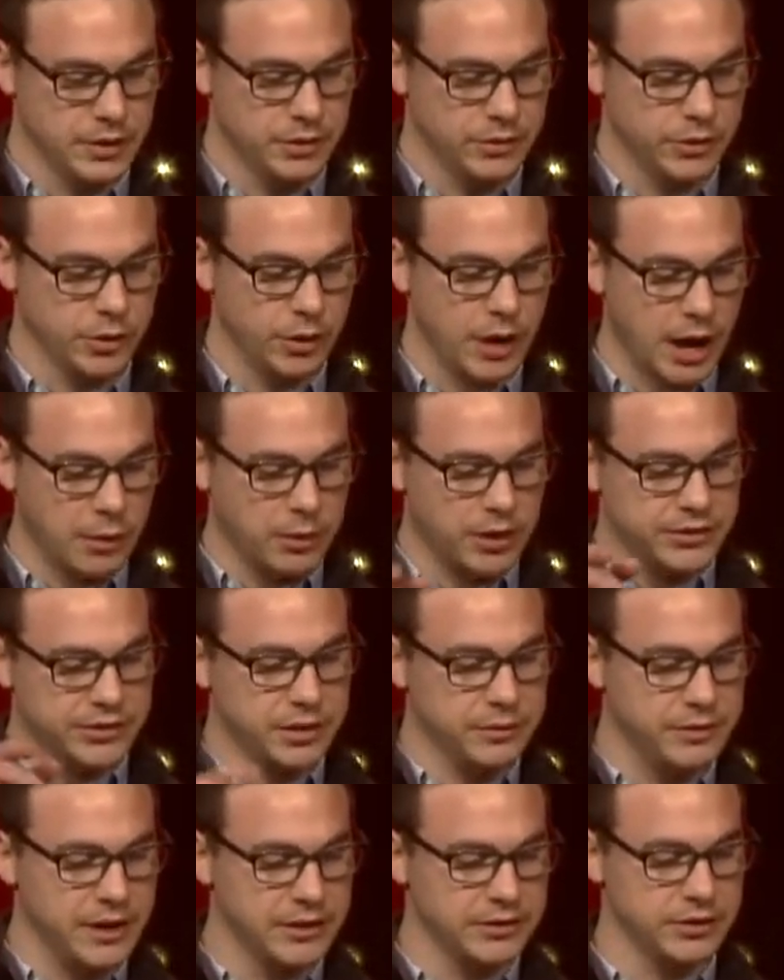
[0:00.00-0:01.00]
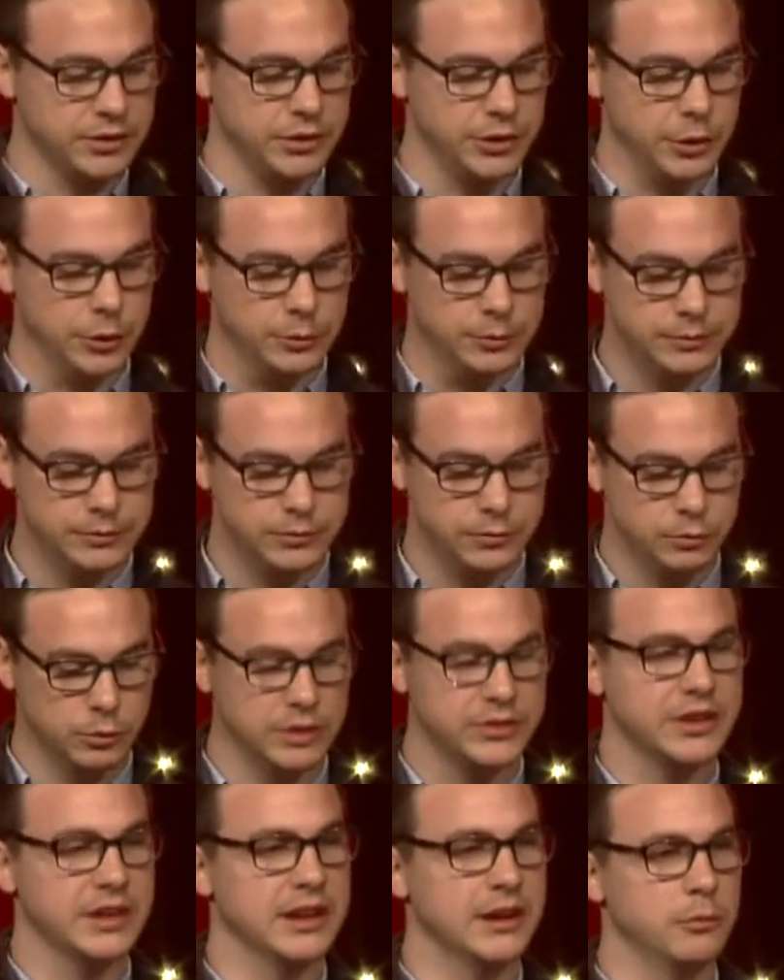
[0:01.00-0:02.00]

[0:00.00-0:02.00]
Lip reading: So God wants to invest in you. How